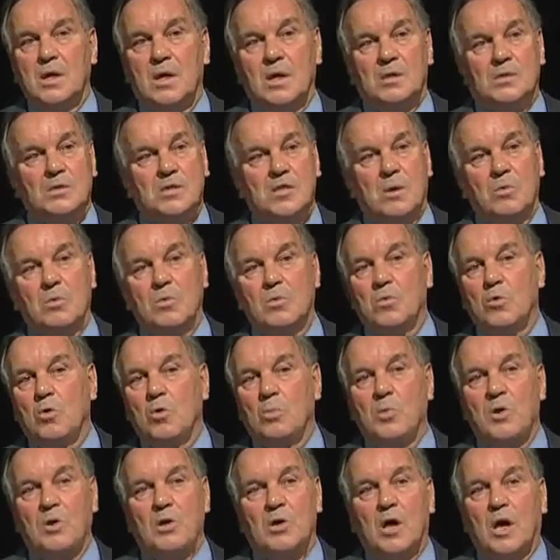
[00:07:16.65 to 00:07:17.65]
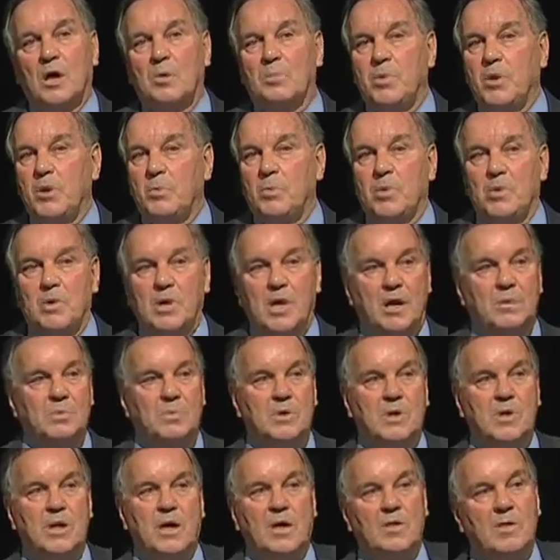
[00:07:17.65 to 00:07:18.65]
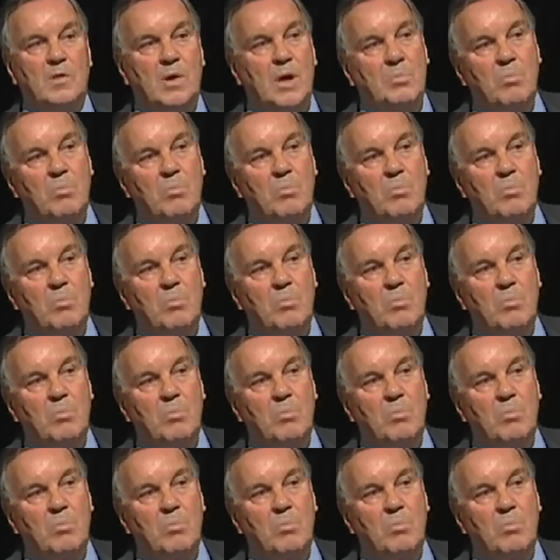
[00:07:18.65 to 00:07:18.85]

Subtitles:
And some group of young people came together,